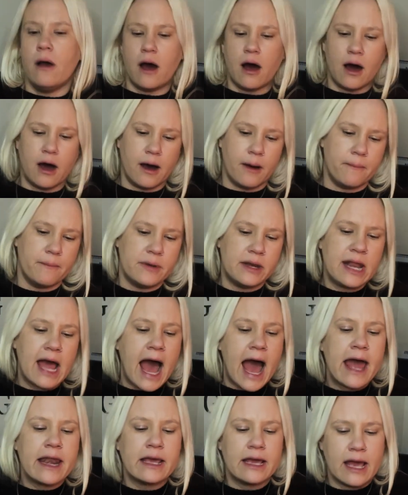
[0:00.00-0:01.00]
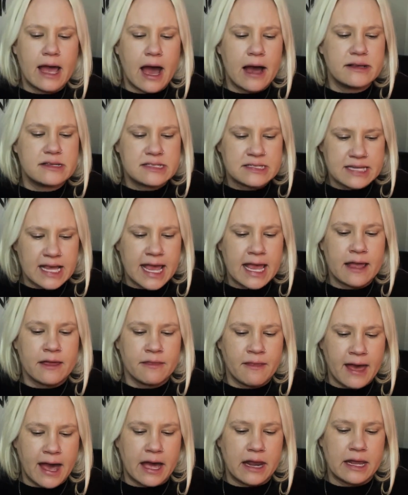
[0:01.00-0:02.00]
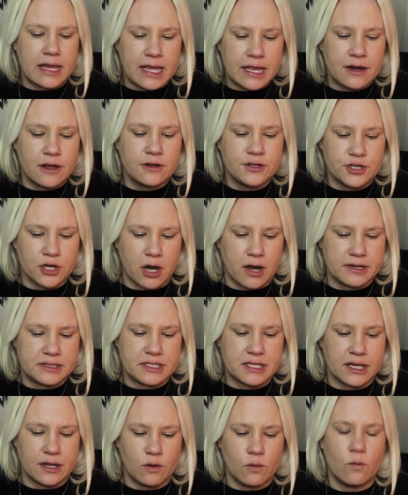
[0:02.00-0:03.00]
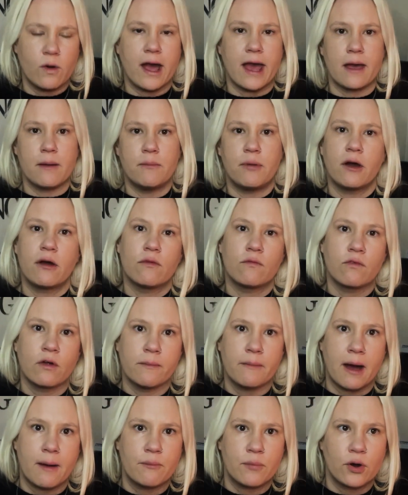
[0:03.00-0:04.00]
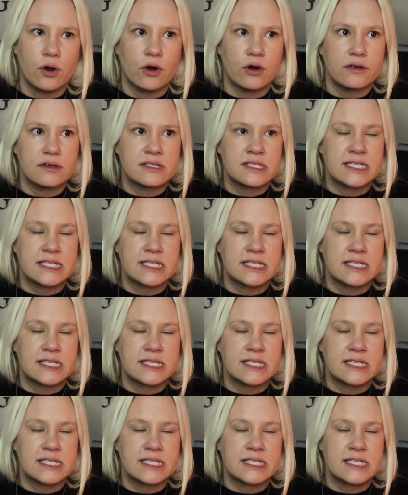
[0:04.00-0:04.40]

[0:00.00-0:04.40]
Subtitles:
not saying that in a daunting way, but remember,